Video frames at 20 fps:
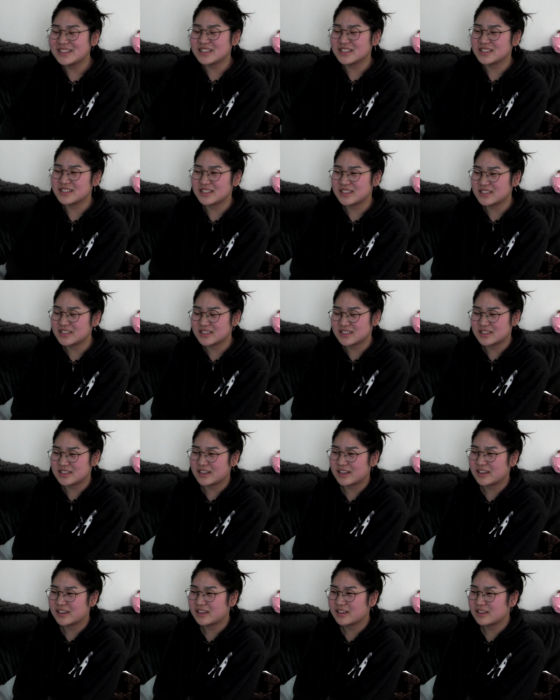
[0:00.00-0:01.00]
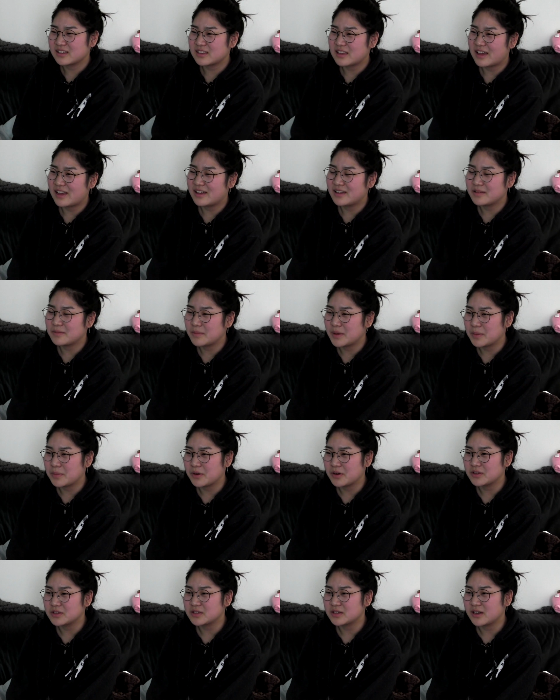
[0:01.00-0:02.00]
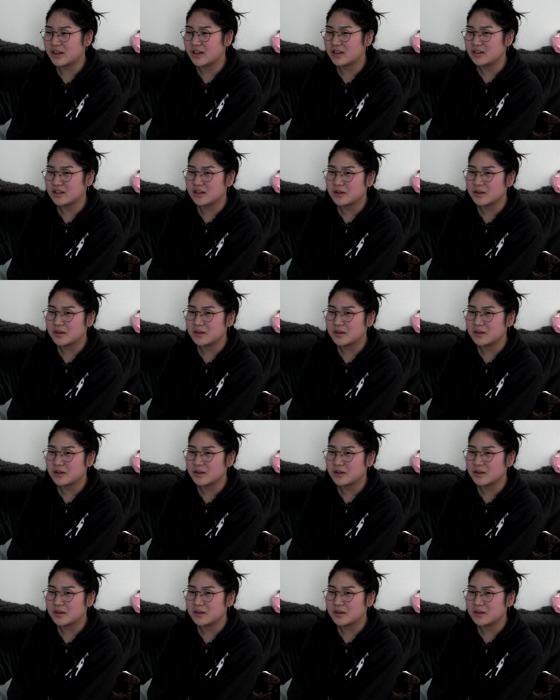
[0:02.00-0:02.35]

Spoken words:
just like that my parents and I ended